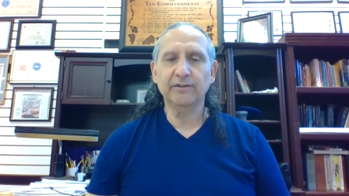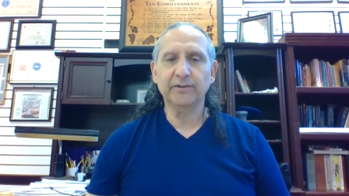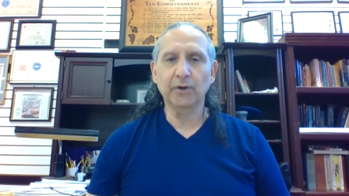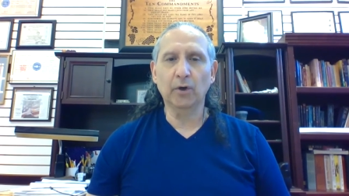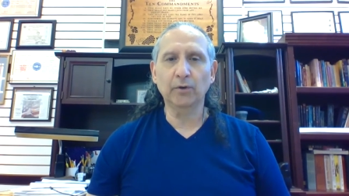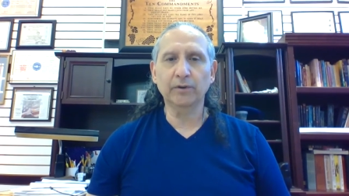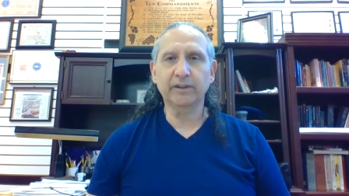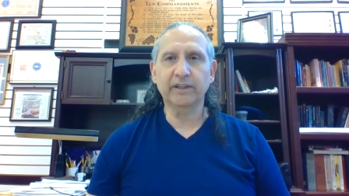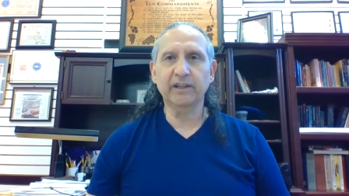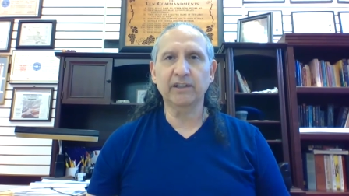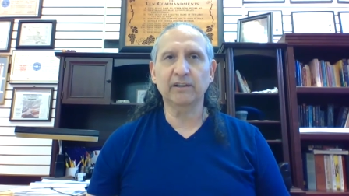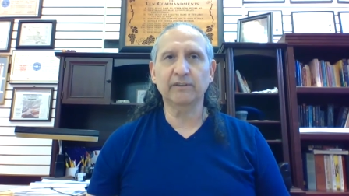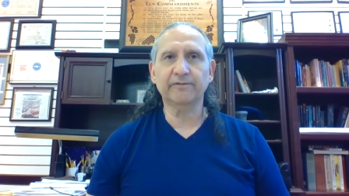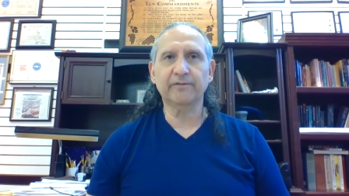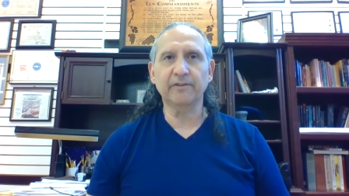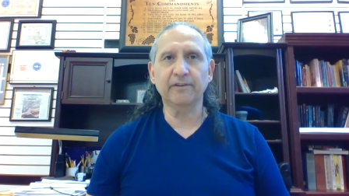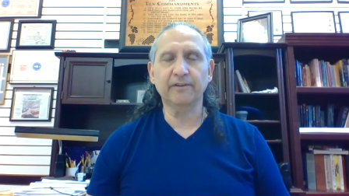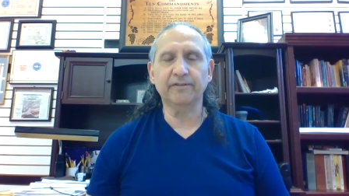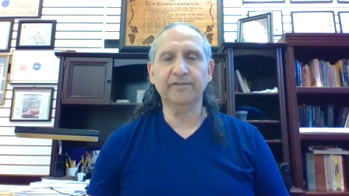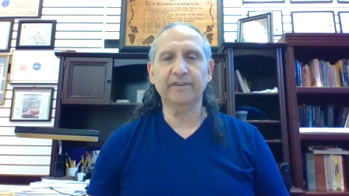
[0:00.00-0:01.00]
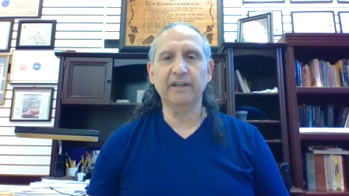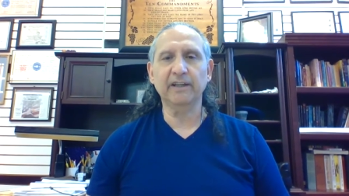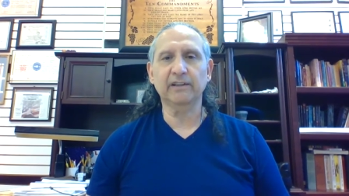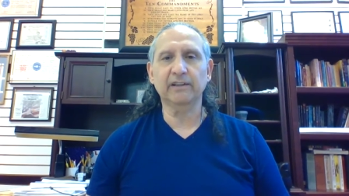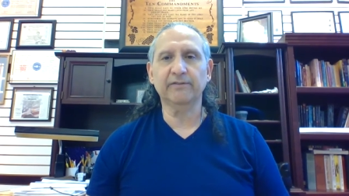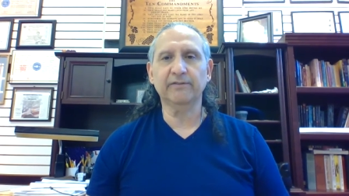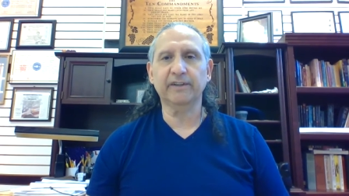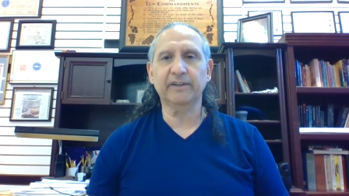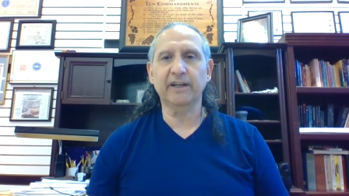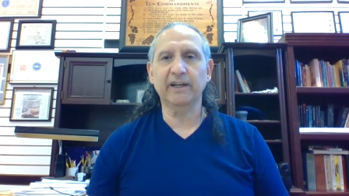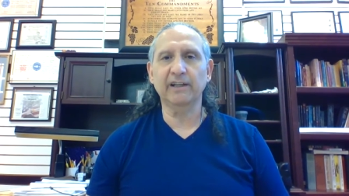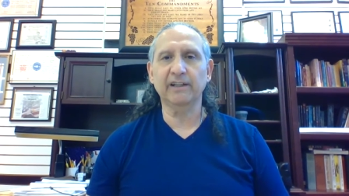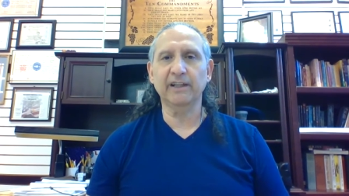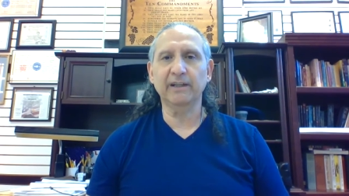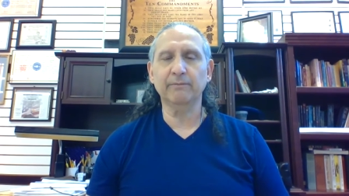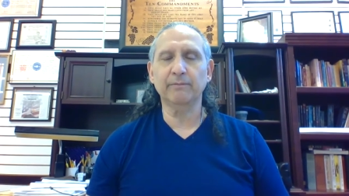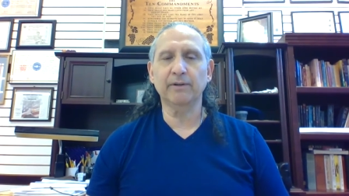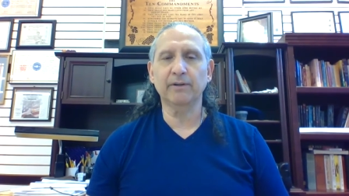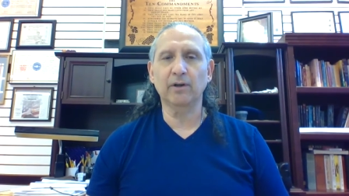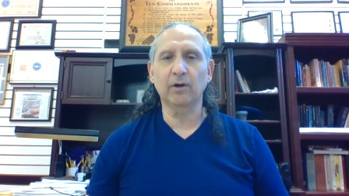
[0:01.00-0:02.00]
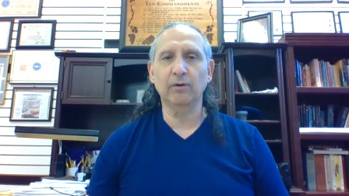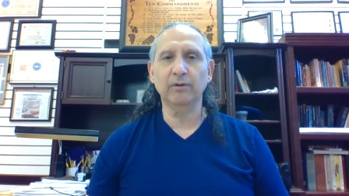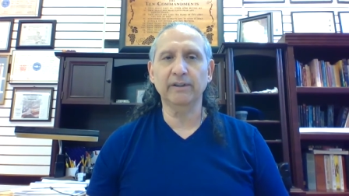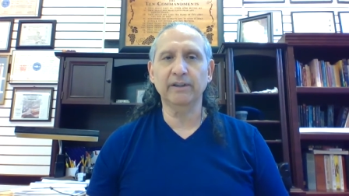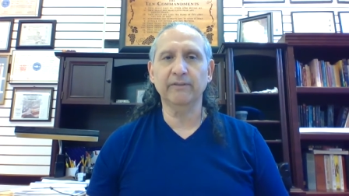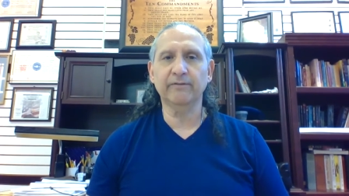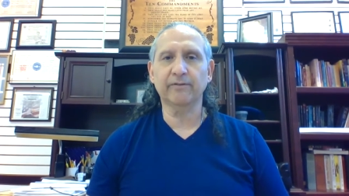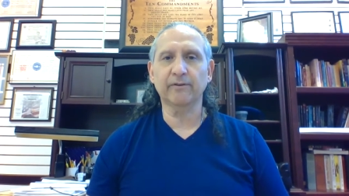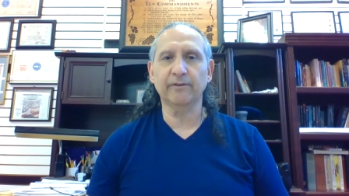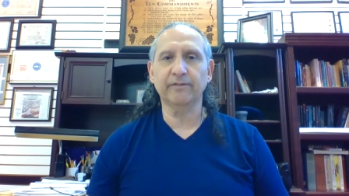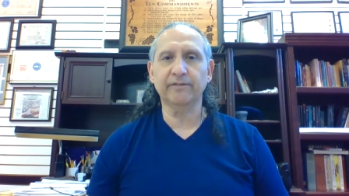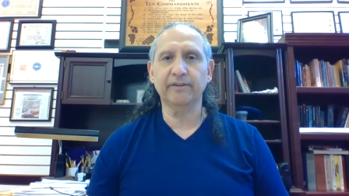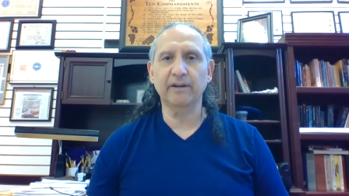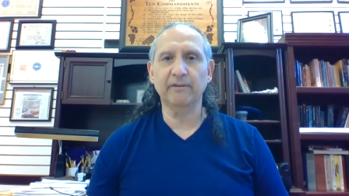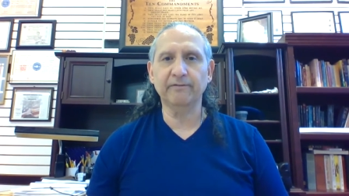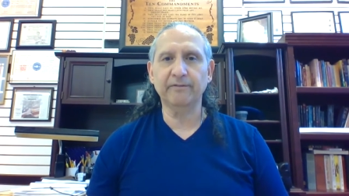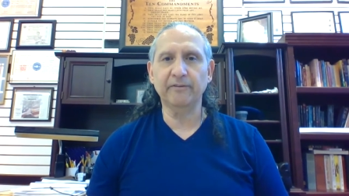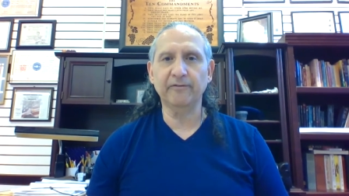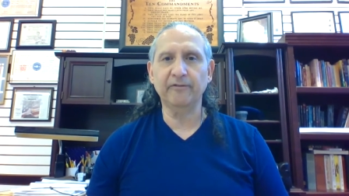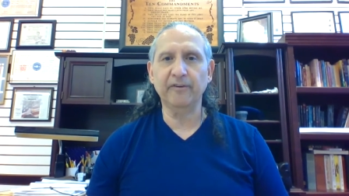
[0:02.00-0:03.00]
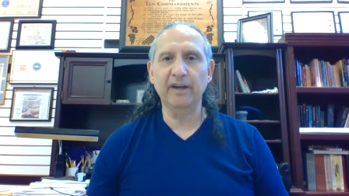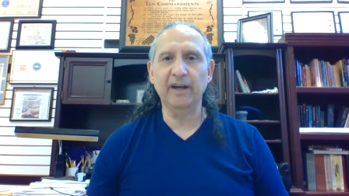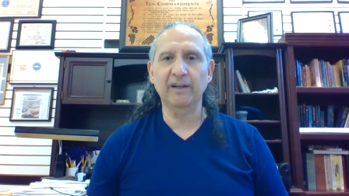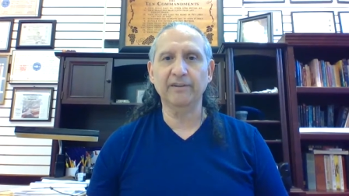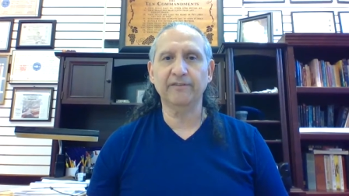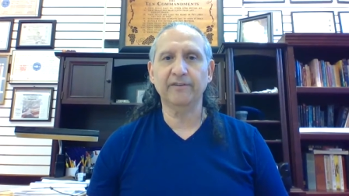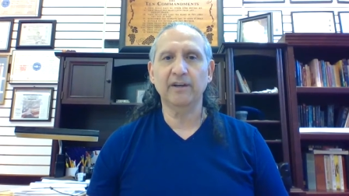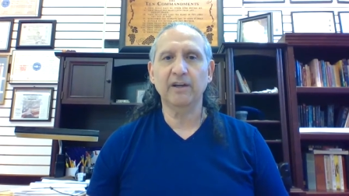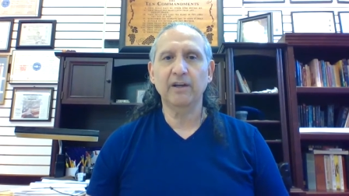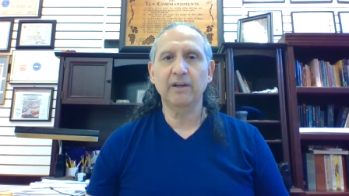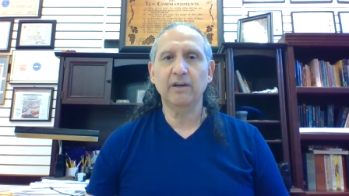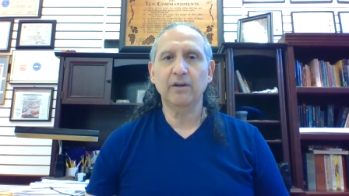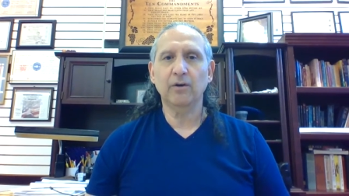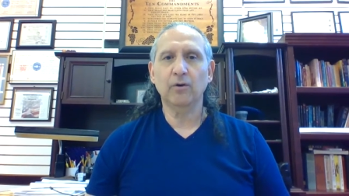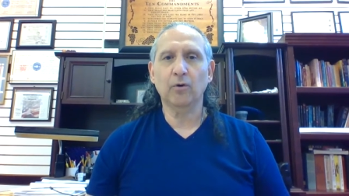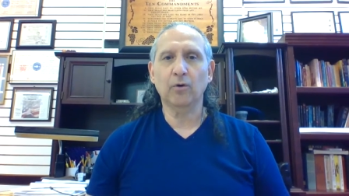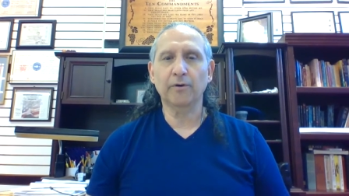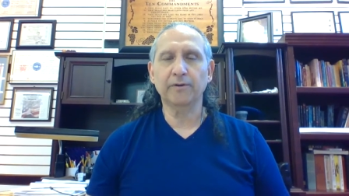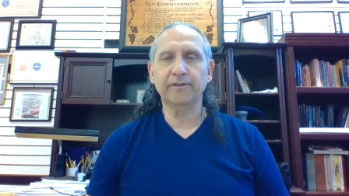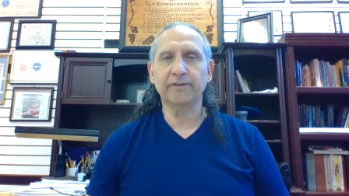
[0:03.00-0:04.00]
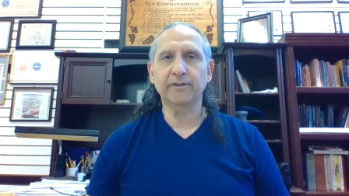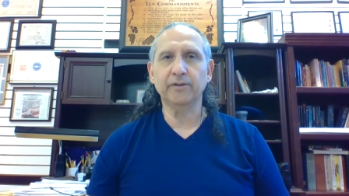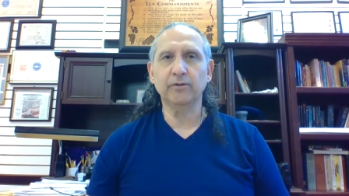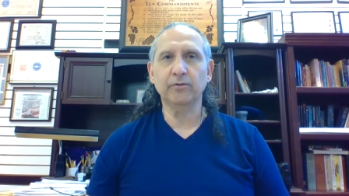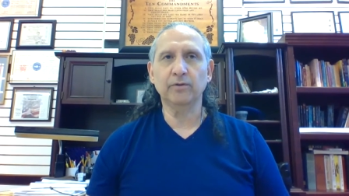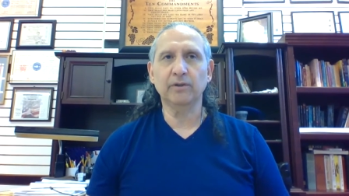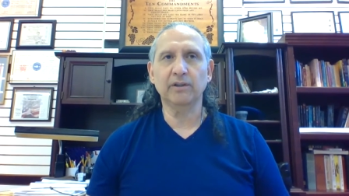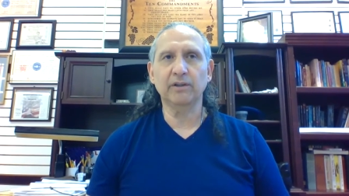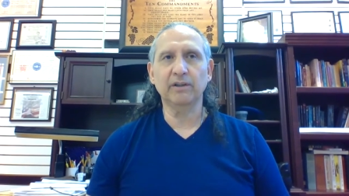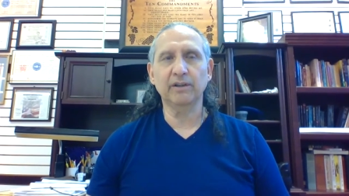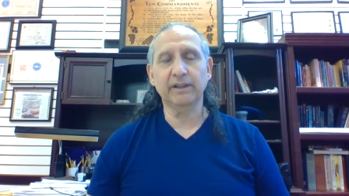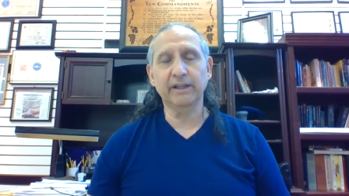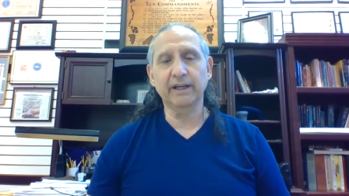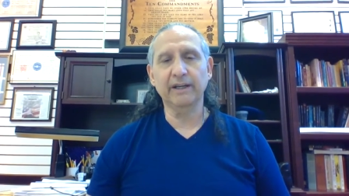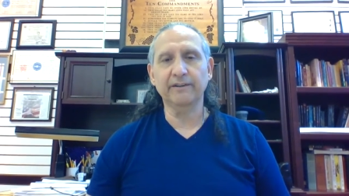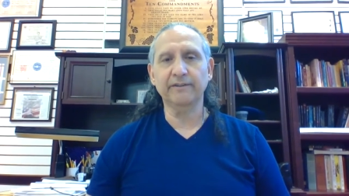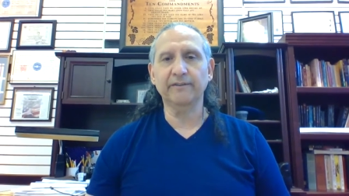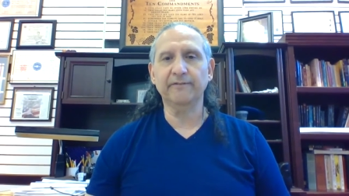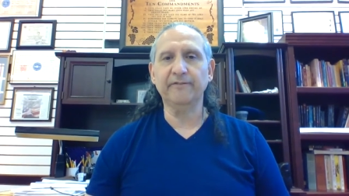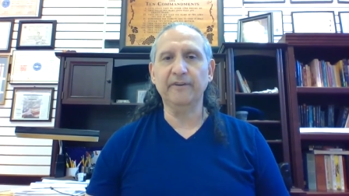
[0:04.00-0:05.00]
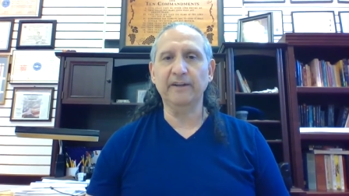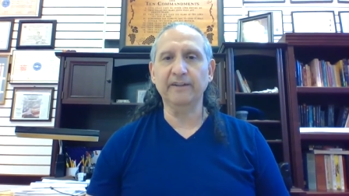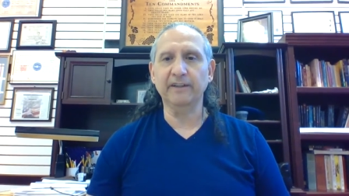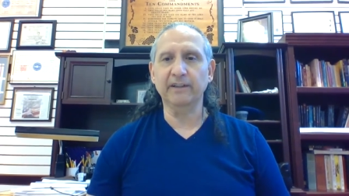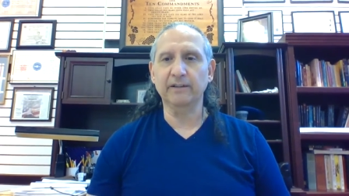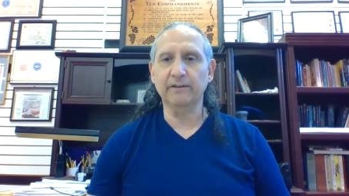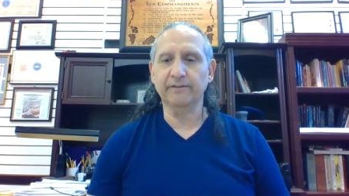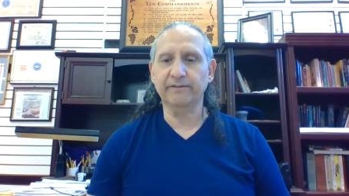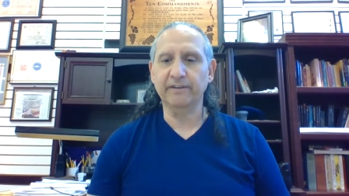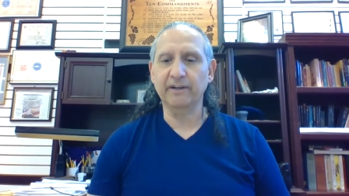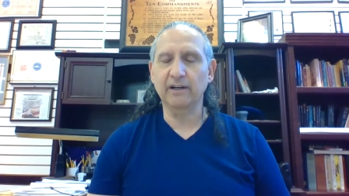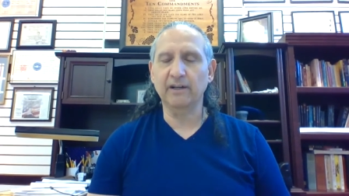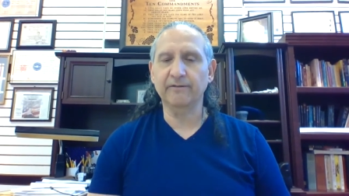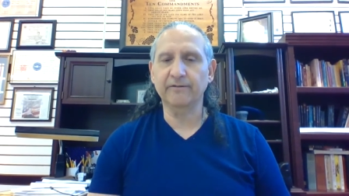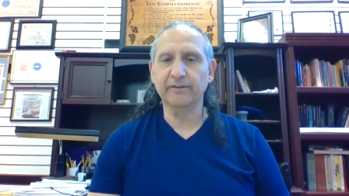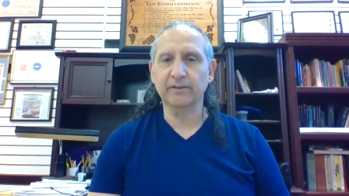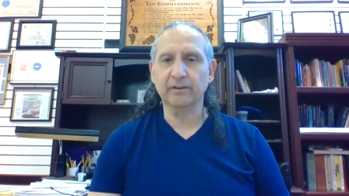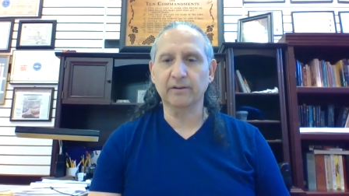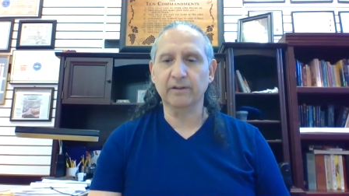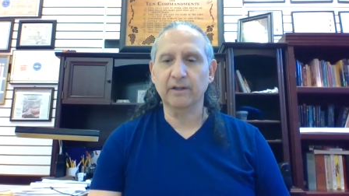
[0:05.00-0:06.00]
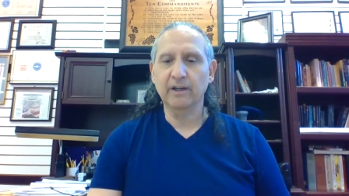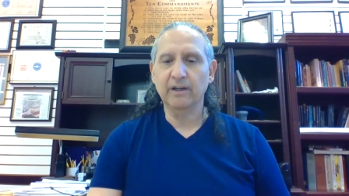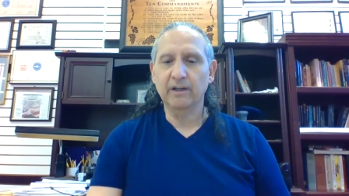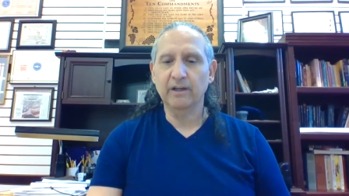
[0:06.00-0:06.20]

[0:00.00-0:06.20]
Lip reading: Don't kill for the sake of killing, but only for self-defense, or to, again, defending yourself, your